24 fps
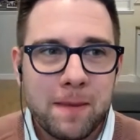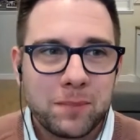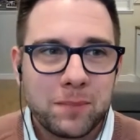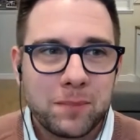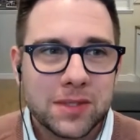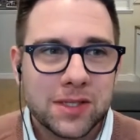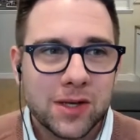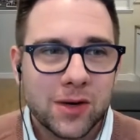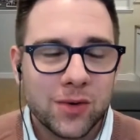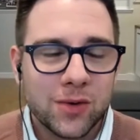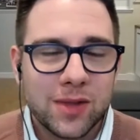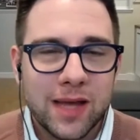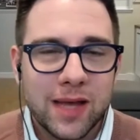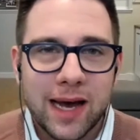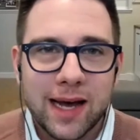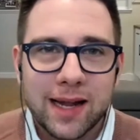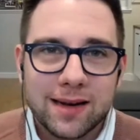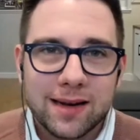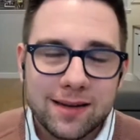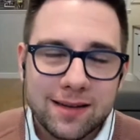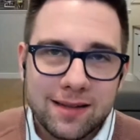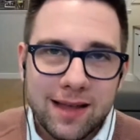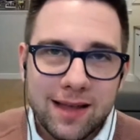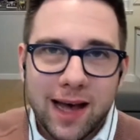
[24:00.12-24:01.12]
so
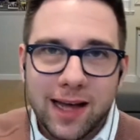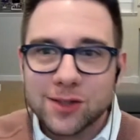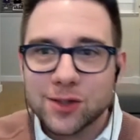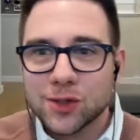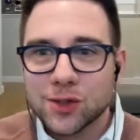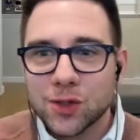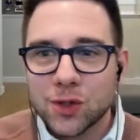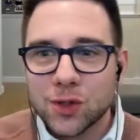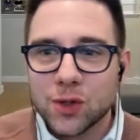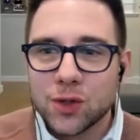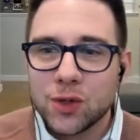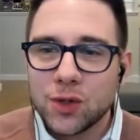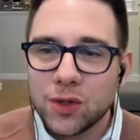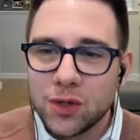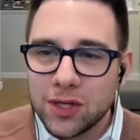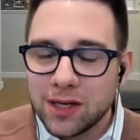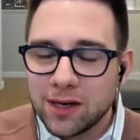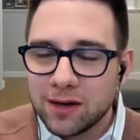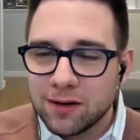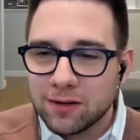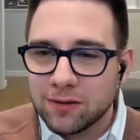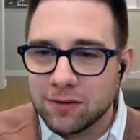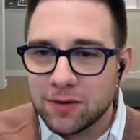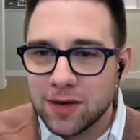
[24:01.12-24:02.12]
that that circle
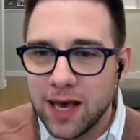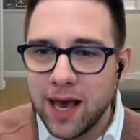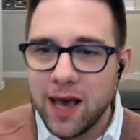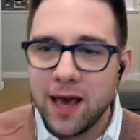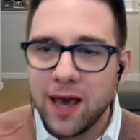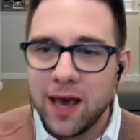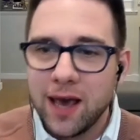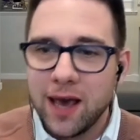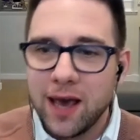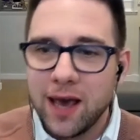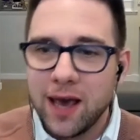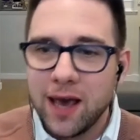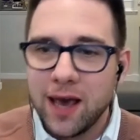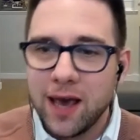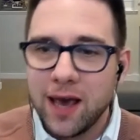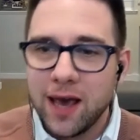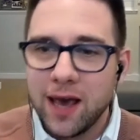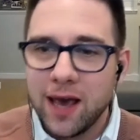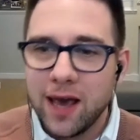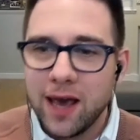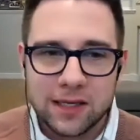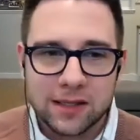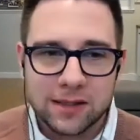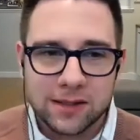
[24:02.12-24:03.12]
of care
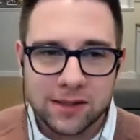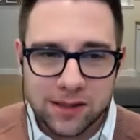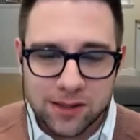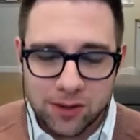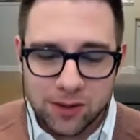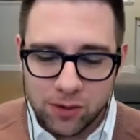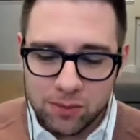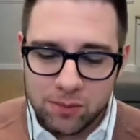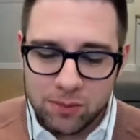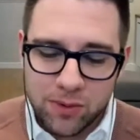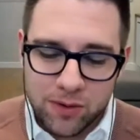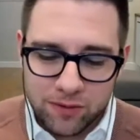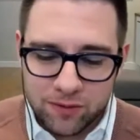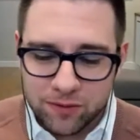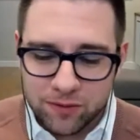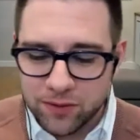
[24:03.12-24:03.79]
is so important